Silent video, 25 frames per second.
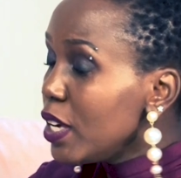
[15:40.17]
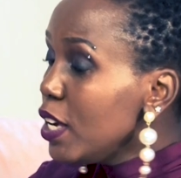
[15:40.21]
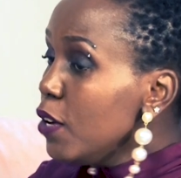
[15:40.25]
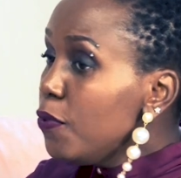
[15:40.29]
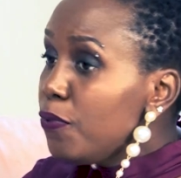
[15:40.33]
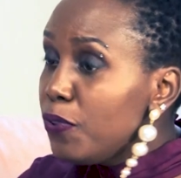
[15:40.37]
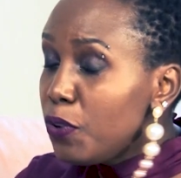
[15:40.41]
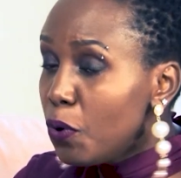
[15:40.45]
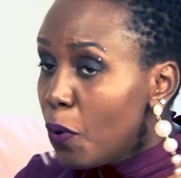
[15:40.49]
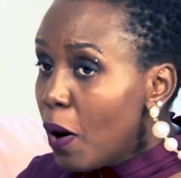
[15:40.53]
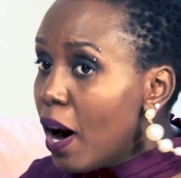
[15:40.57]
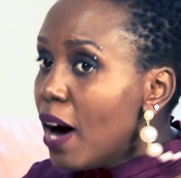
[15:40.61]

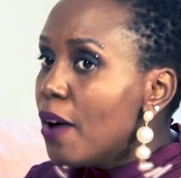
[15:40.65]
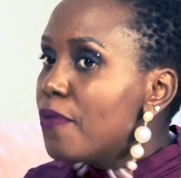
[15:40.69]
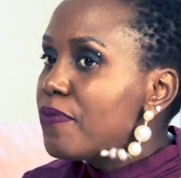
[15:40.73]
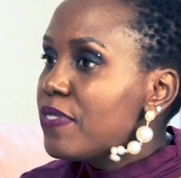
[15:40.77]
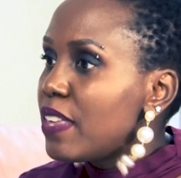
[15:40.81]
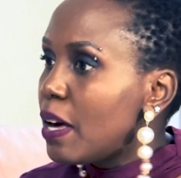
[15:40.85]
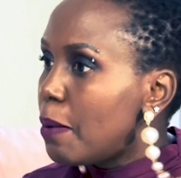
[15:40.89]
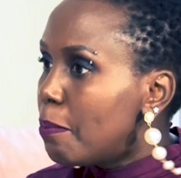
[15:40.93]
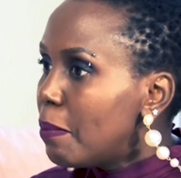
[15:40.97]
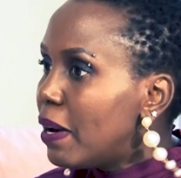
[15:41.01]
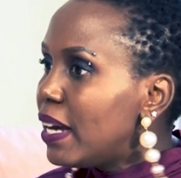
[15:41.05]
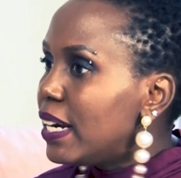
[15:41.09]
if you have
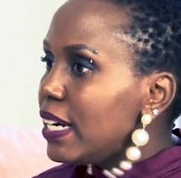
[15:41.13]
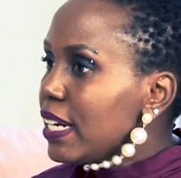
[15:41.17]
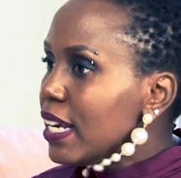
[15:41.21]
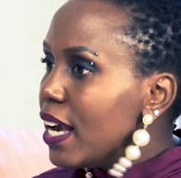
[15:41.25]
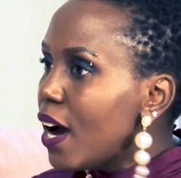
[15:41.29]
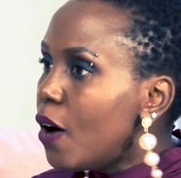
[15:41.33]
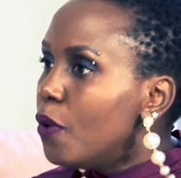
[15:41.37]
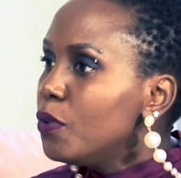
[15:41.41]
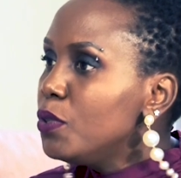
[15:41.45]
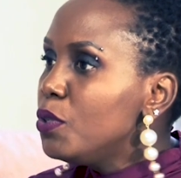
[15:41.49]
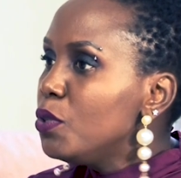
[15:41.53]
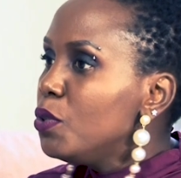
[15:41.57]
the money,
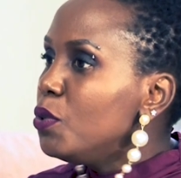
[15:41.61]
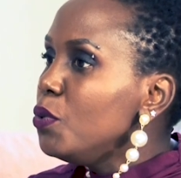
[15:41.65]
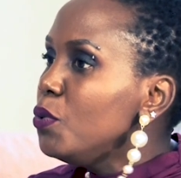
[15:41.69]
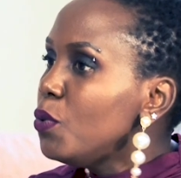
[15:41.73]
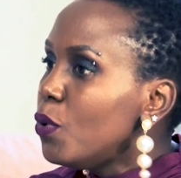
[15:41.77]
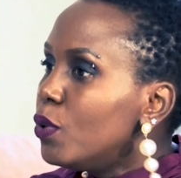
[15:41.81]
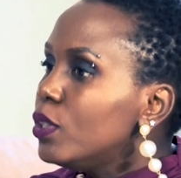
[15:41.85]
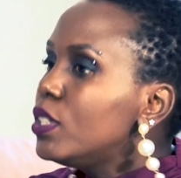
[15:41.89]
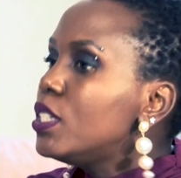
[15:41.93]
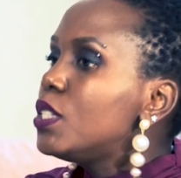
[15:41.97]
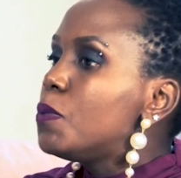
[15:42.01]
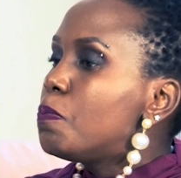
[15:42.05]
how do you
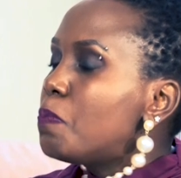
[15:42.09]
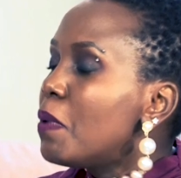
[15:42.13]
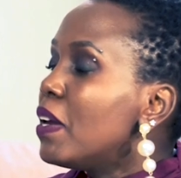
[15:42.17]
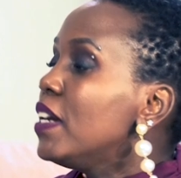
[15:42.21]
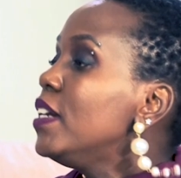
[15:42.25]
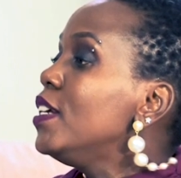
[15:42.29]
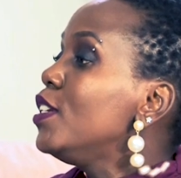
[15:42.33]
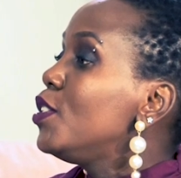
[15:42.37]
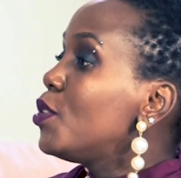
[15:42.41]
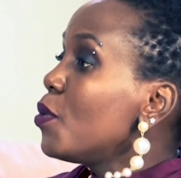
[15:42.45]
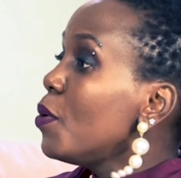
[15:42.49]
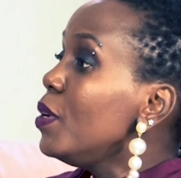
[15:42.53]
not
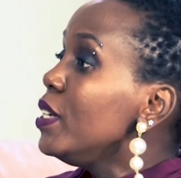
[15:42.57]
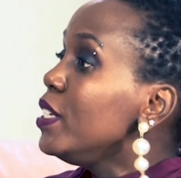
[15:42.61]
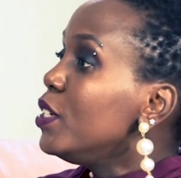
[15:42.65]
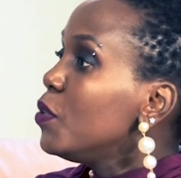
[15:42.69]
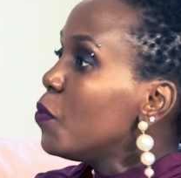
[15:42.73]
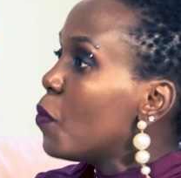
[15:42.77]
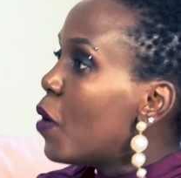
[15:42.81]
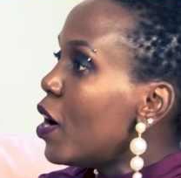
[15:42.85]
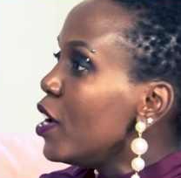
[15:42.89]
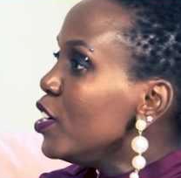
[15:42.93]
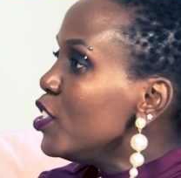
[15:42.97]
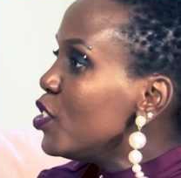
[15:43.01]
spend it all
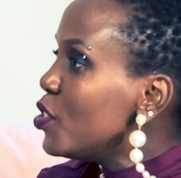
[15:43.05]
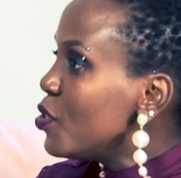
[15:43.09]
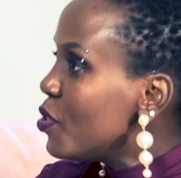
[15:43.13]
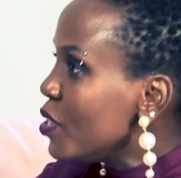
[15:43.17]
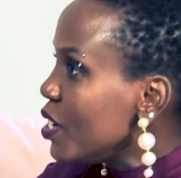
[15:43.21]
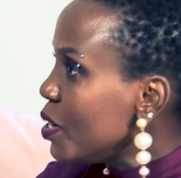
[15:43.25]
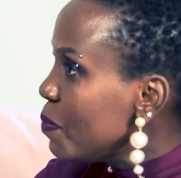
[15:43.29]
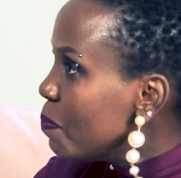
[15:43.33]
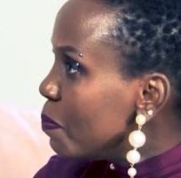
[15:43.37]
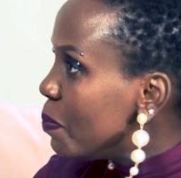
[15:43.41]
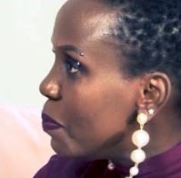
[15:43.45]
in one trip?